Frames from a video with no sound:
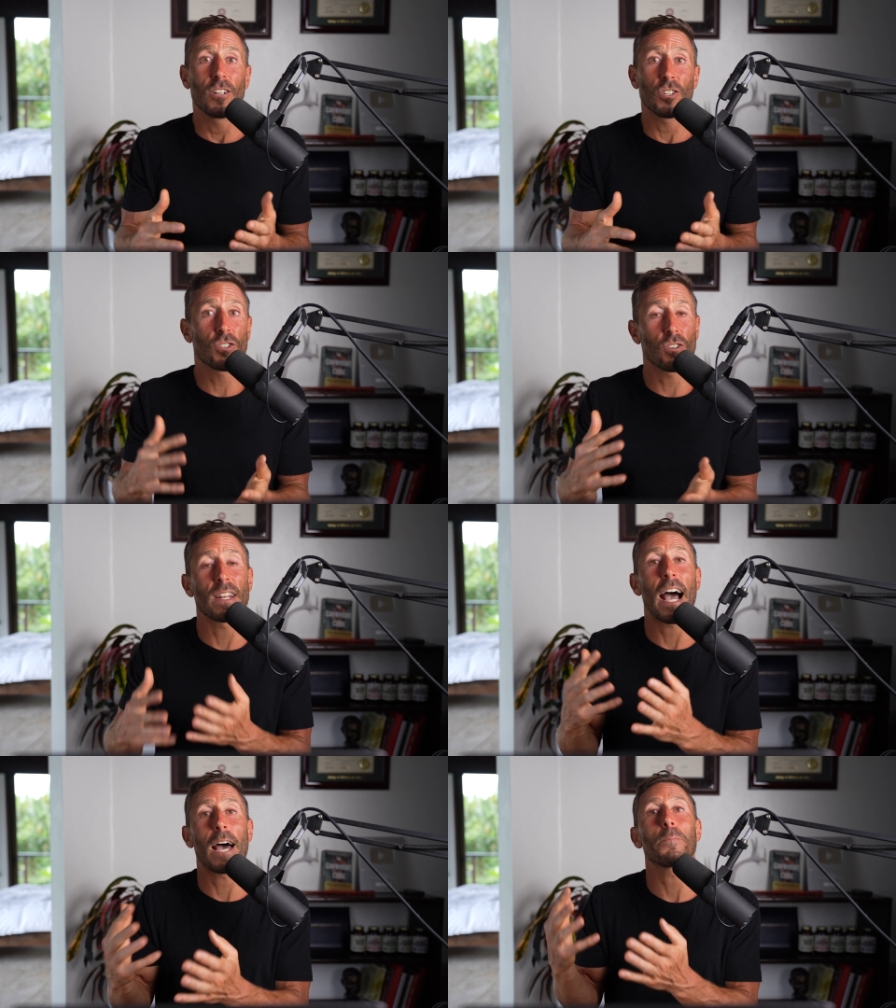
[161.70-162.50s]

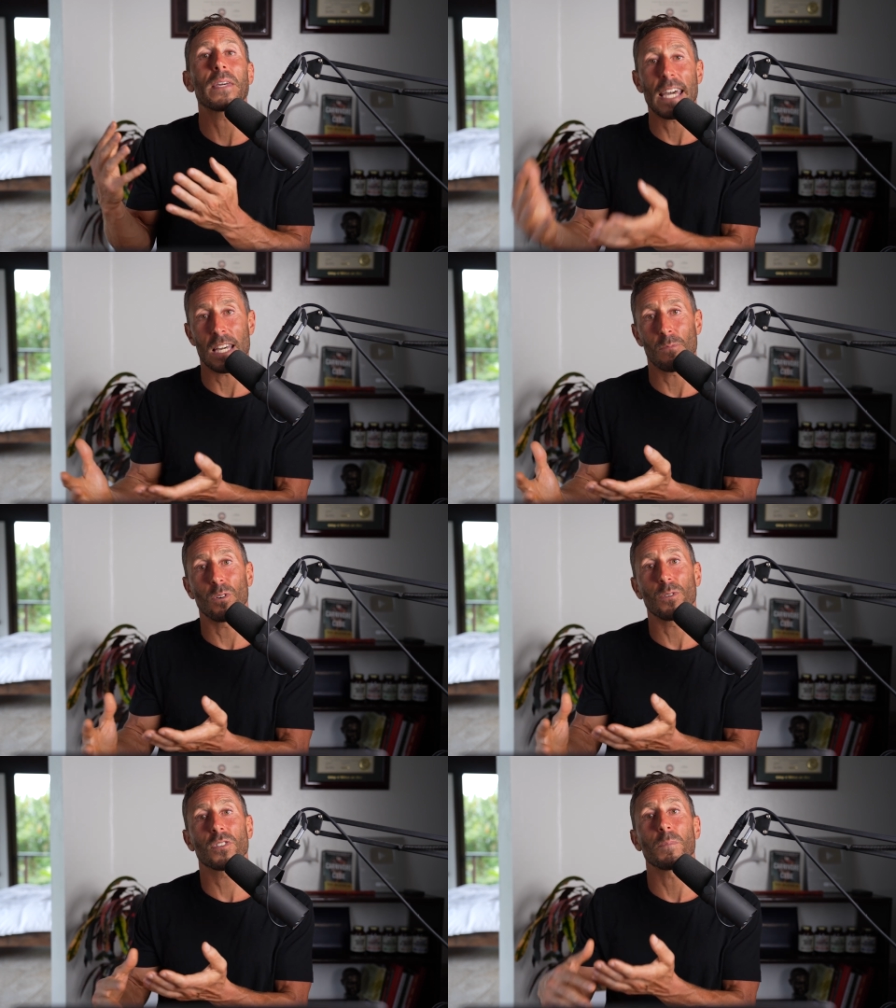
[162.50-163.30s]
should not be
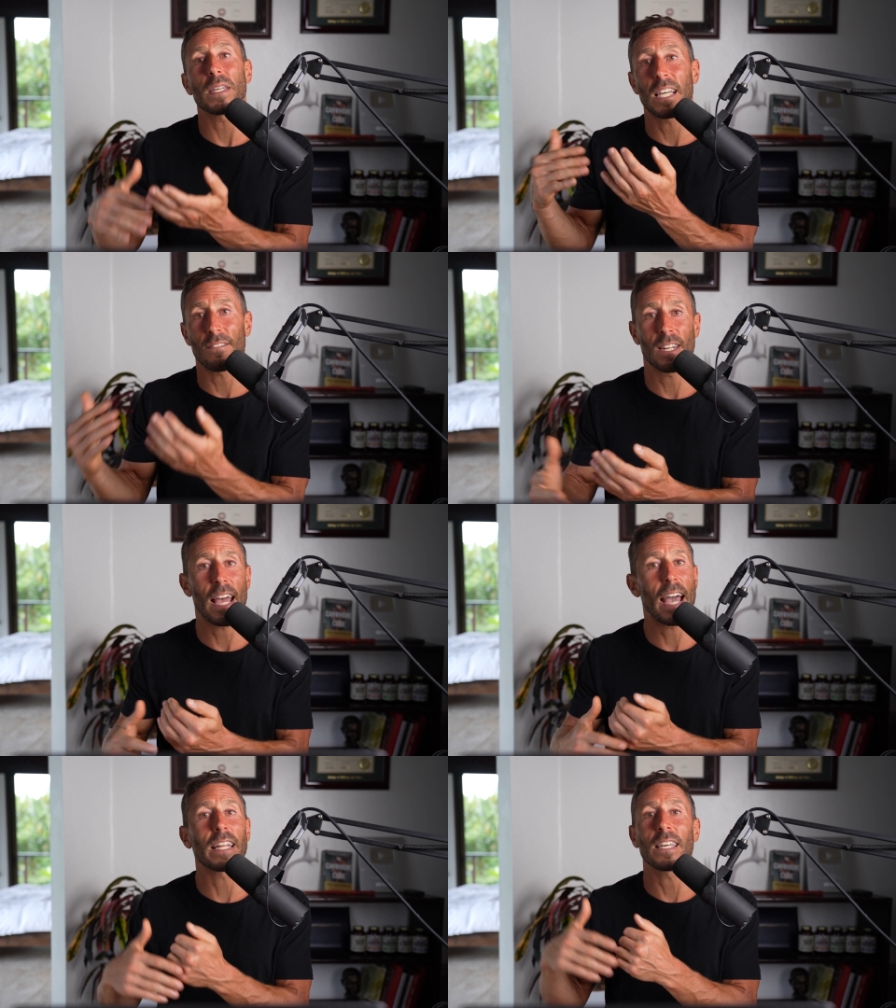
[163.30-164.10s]
able to be
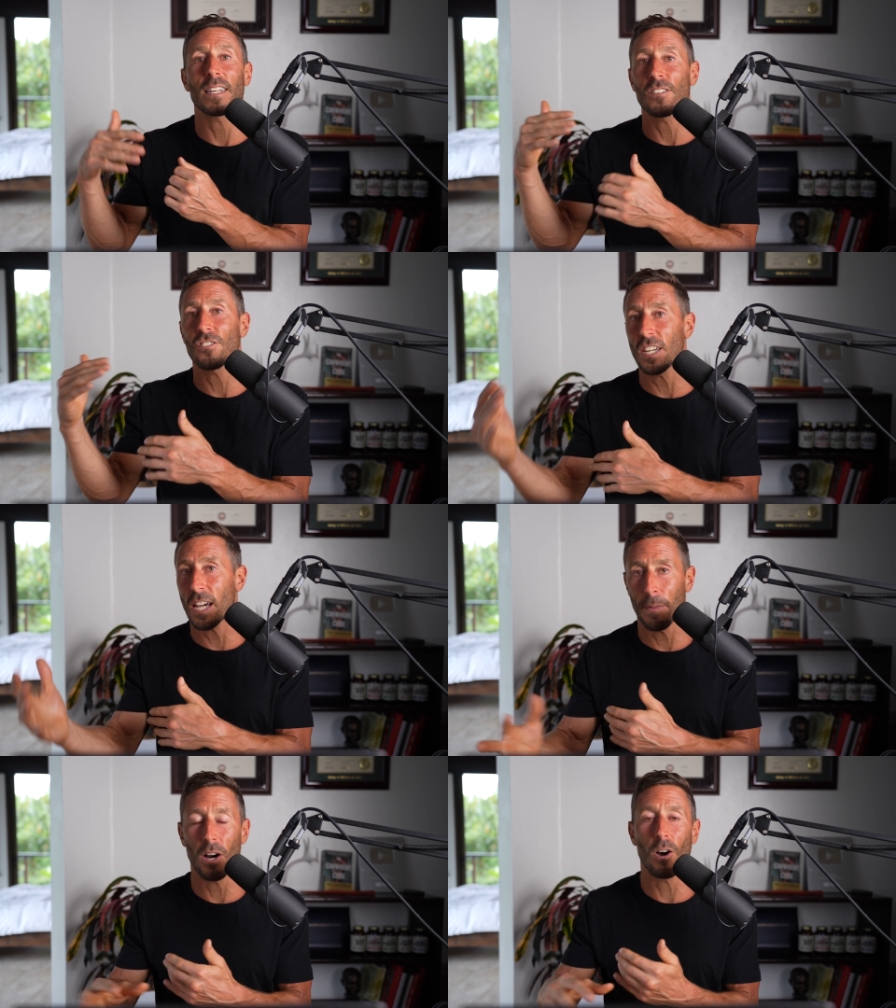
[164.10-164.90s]
given anything
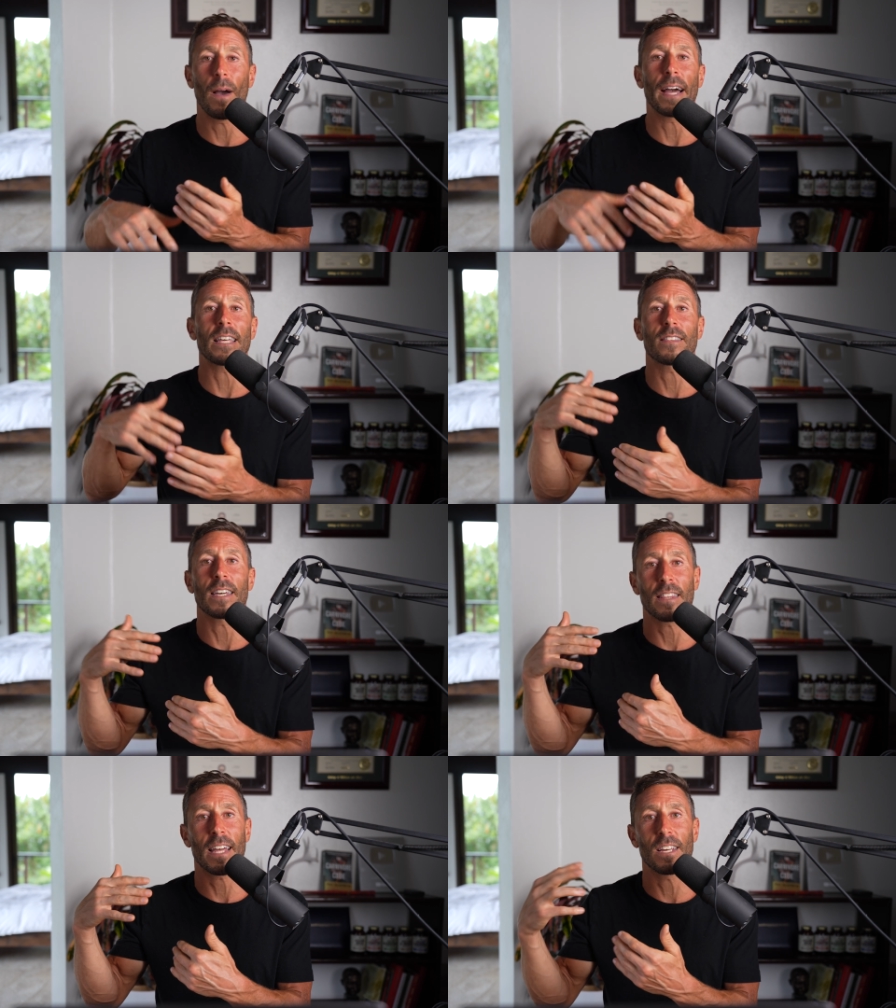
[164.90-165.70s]
GMO,
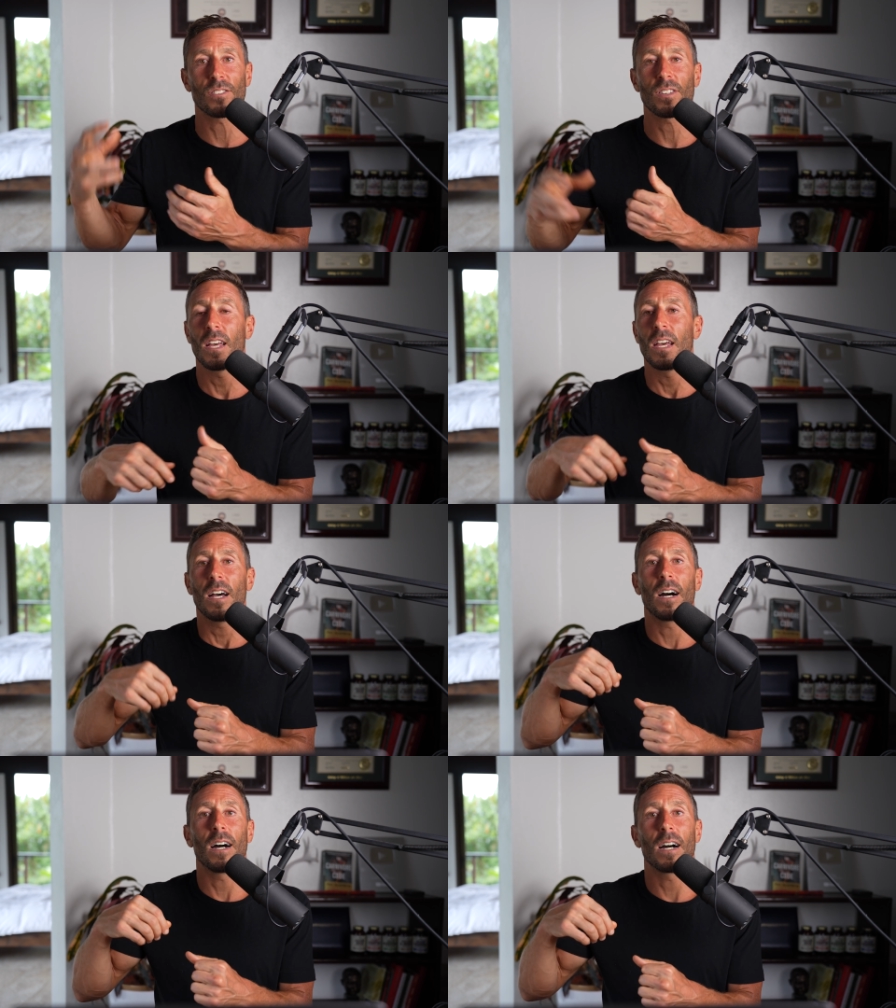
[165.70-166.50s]
anything that is
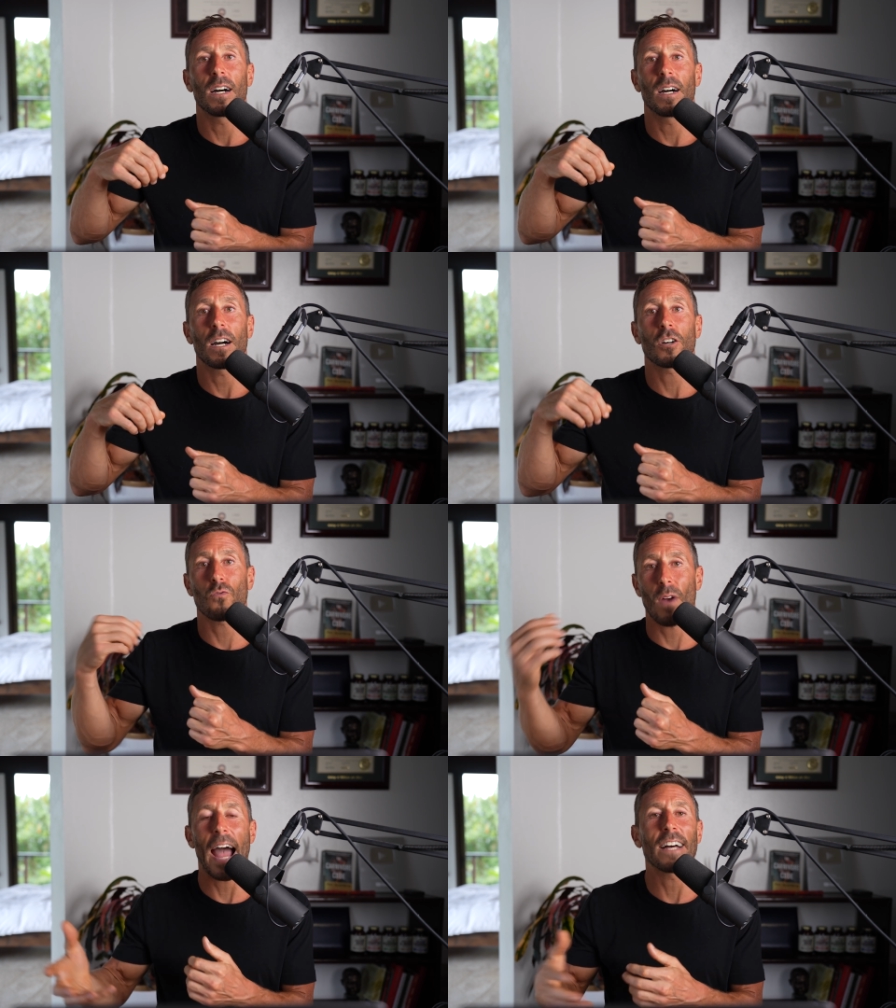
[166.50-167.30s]

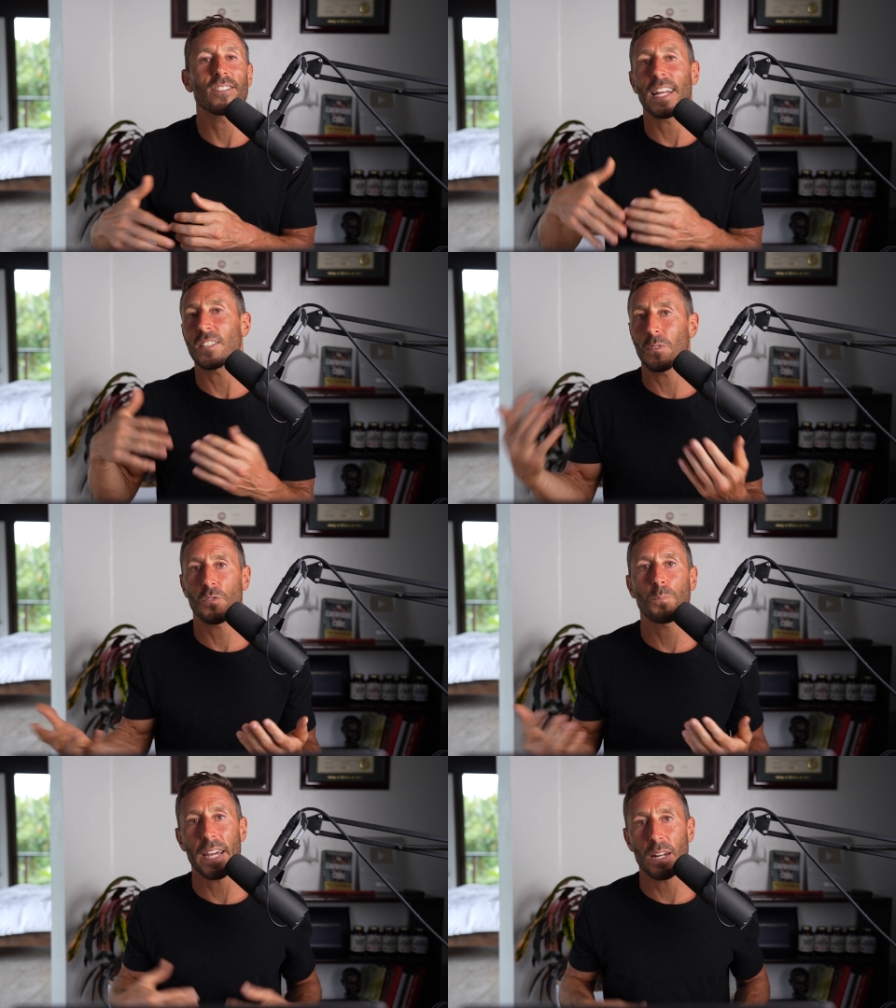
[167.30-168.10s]
grass that has been
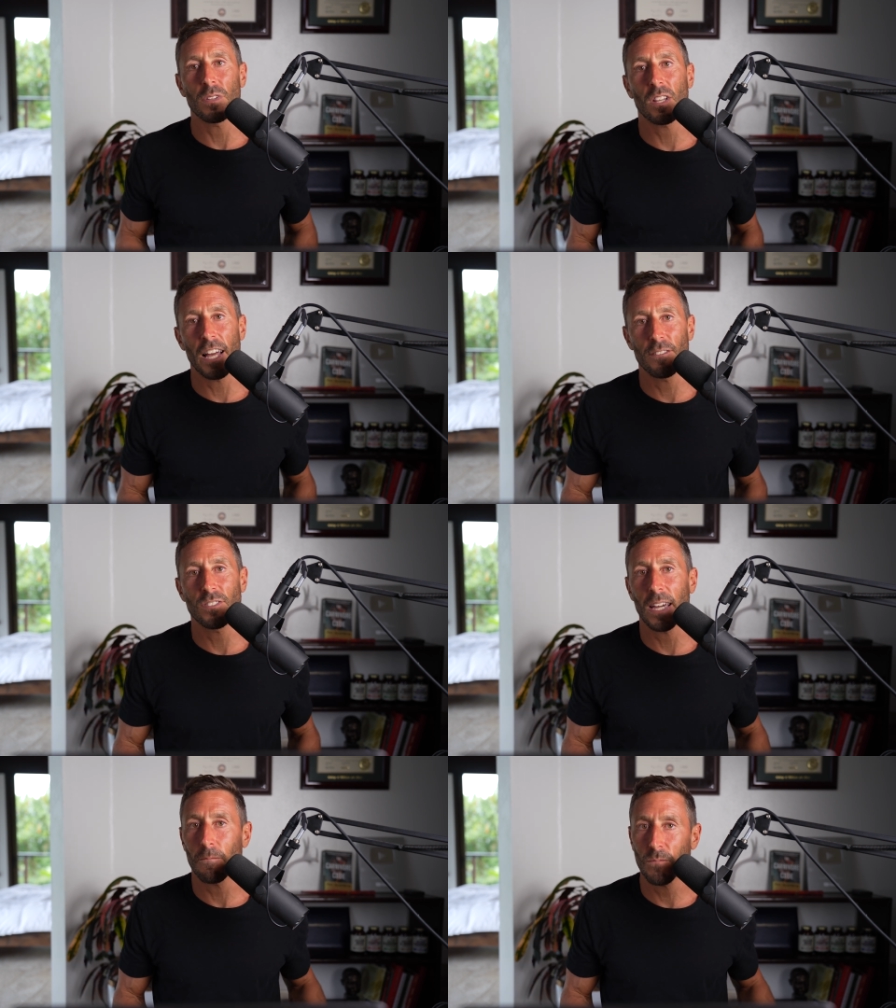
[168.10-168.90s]
sprayed with
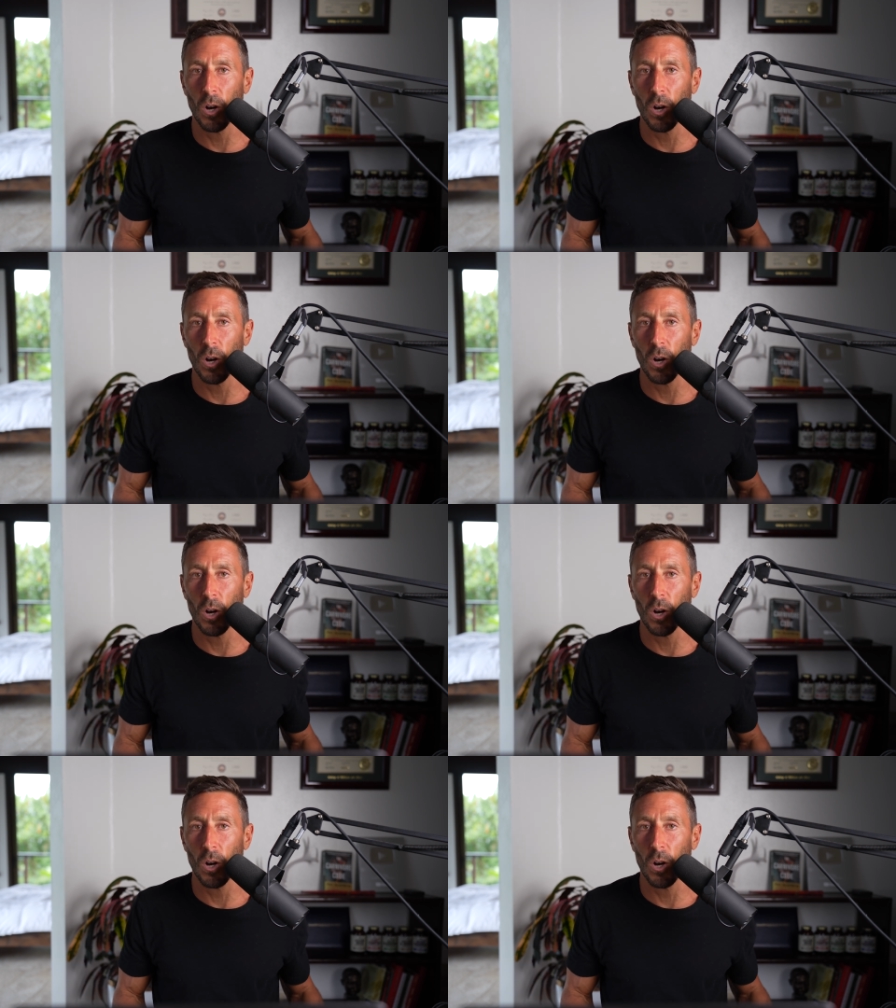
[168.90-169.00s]
glyphosate.